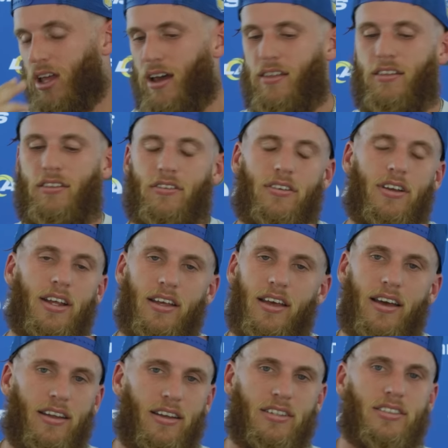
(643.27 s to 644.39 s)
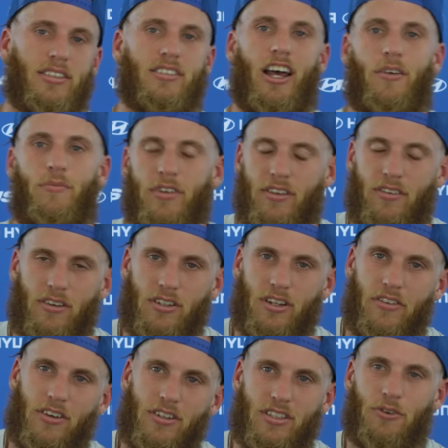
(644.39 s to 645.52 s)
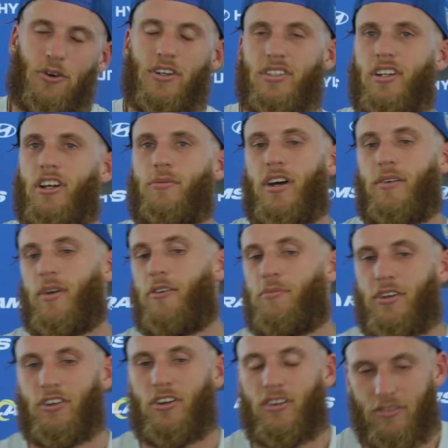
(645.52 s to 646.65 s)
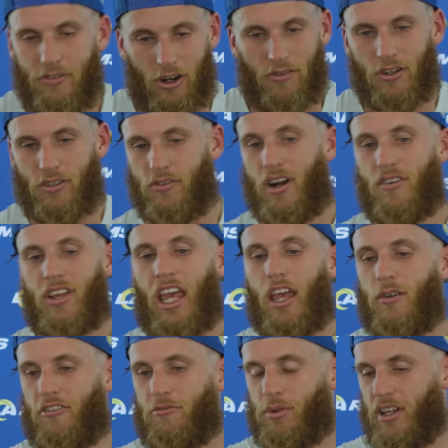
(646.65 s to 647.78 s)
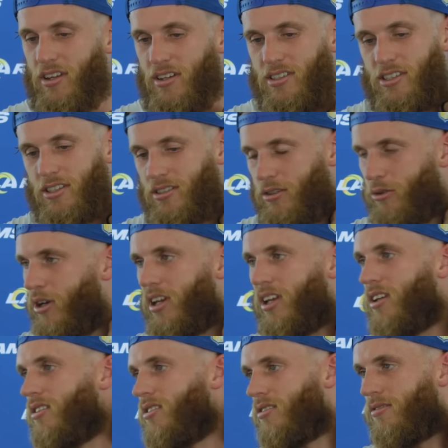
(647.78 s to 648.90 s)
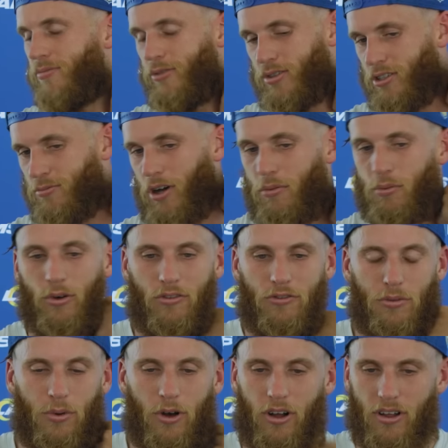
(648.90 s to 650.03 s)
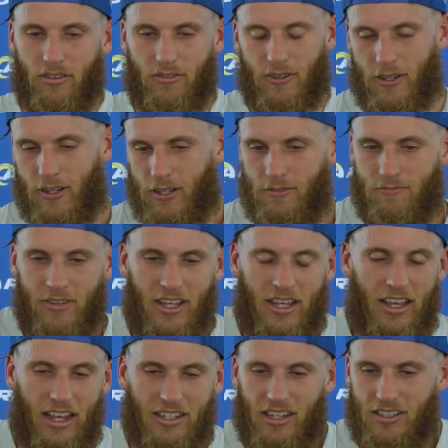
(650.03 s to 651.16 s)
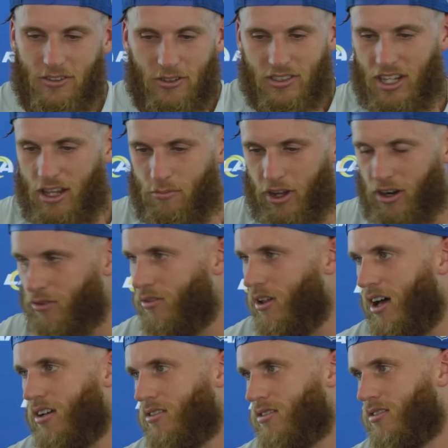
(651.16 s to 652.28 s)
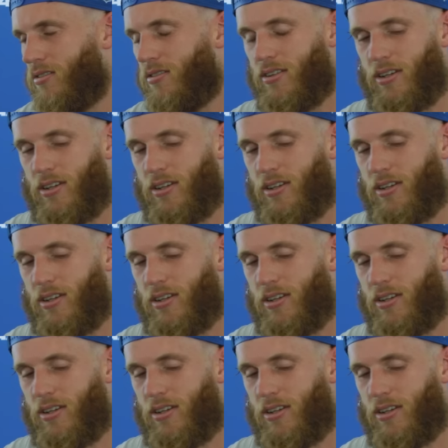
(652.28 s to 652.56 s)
Yeah, I think it is excitement. And there's always an element. I've been nervous for every game I've played since grade kids, you know, since Pop Warner football. It's that, those same butterflies.